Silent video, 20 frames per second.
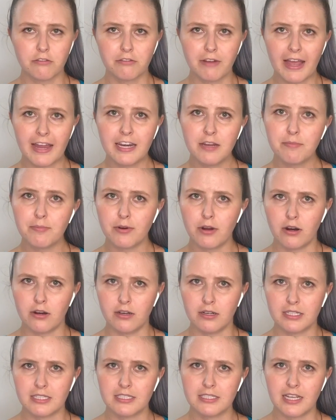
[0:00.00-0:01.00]
of any
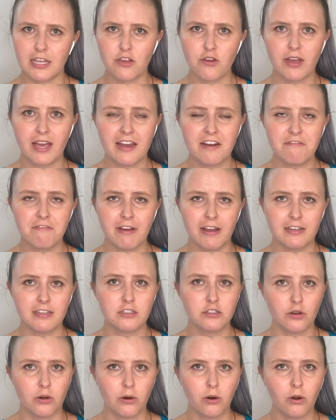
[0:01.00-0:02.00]
product that you can
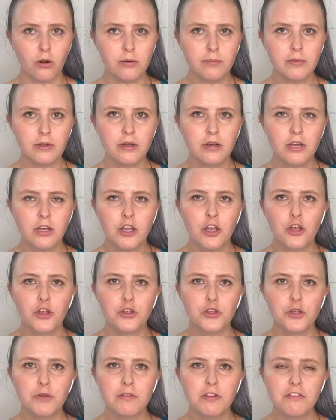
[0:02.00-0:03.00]
find in your home,
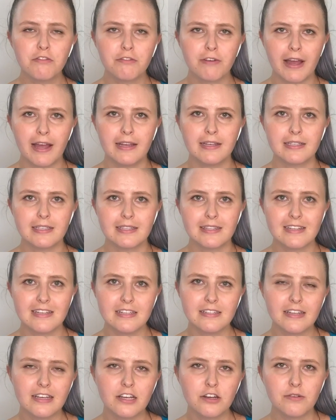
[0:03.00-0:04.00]
you will find
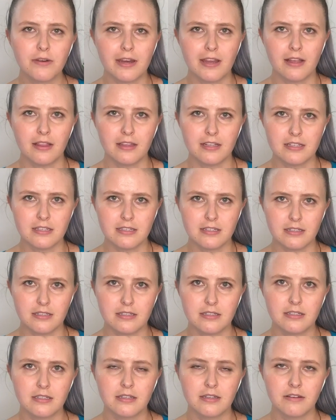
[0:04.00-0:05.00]
this ingredient
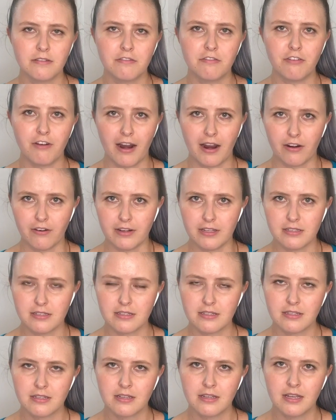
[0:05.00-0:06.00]
listed,
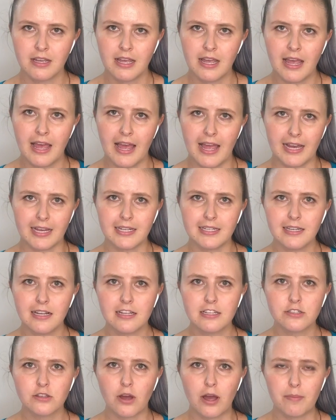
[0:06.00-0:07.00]
fragrance. It can
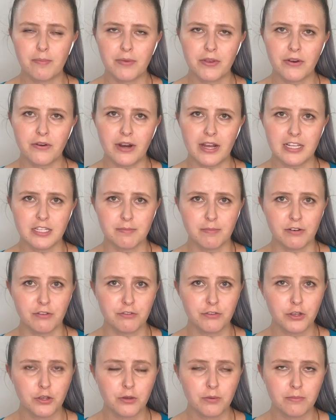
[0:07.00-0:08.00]
also appear as
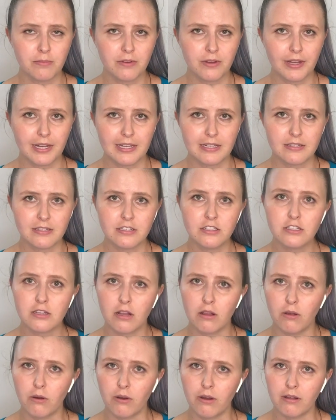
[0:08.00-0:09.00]
perfume,
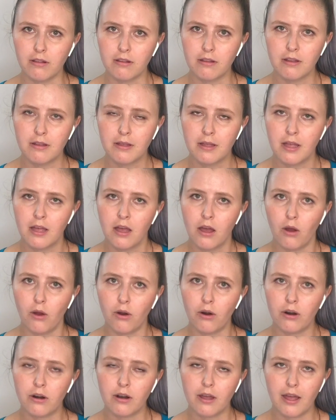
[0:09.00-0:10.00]
essential oil,
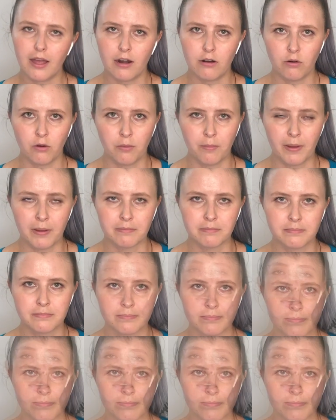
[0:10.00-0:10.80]
or aroma.